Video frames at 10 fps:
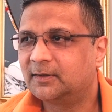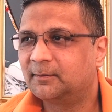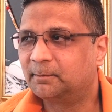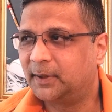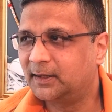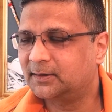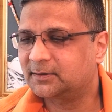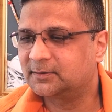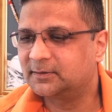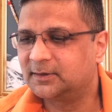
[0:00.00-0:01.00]

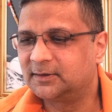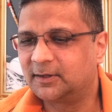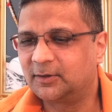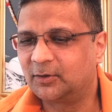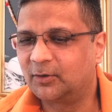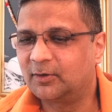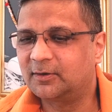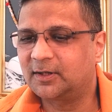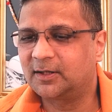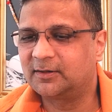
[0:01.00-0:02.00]
But in the
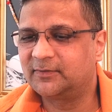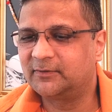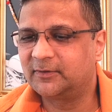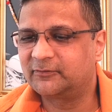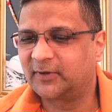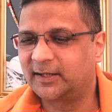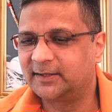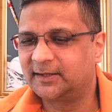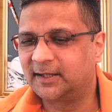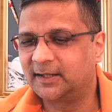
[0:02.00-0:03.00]
long run, we will
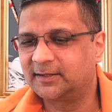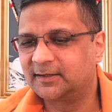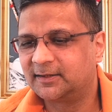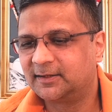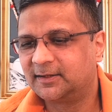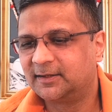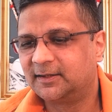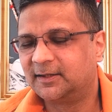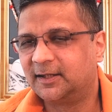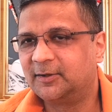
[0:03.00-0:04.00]
find that
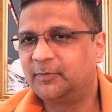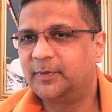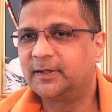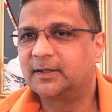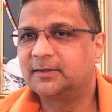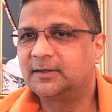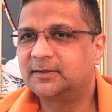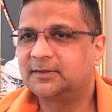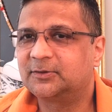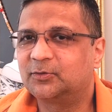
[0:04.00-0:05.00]
helping
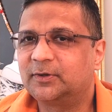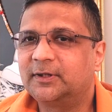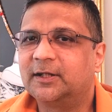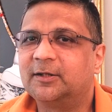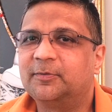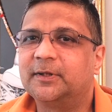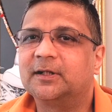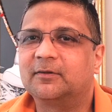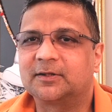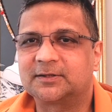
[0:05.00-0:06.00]
others is only helping
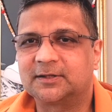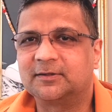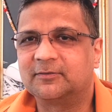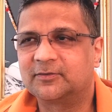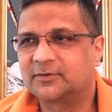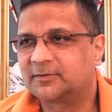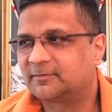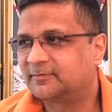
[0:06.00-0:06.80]
ourselves.